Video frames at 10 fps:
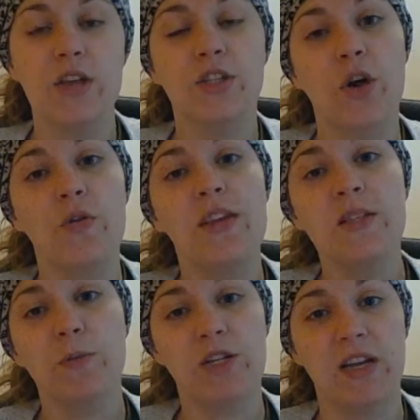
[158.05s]
So
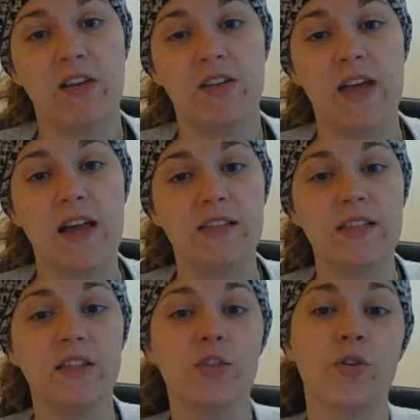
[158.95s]
this particular test
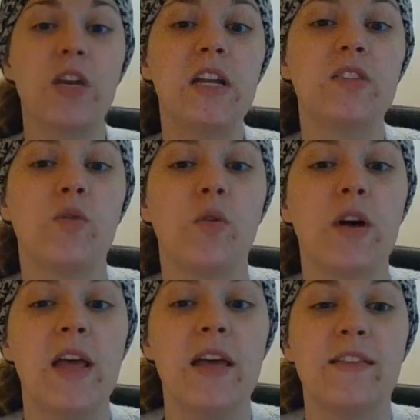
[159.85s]
is a screening
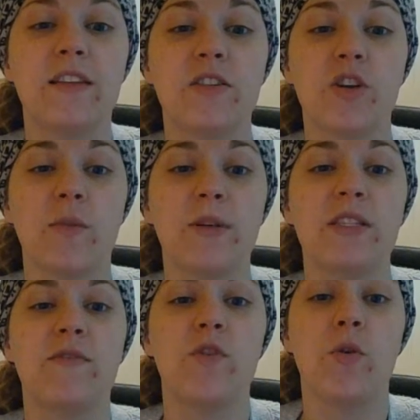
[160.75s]
tool that
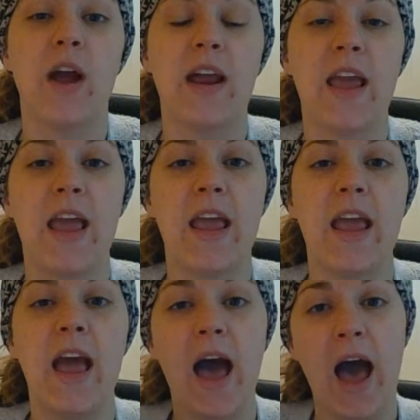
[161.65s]
determines if you are at a
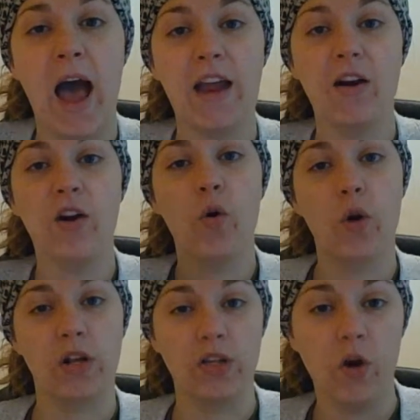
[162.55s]
higher
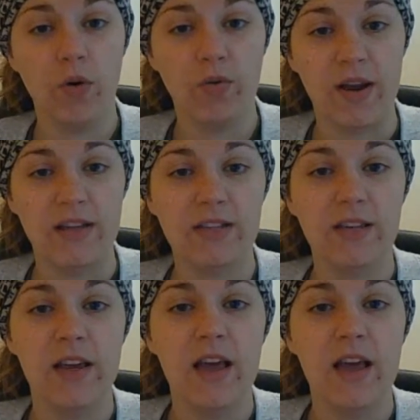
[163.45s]
or a lower risk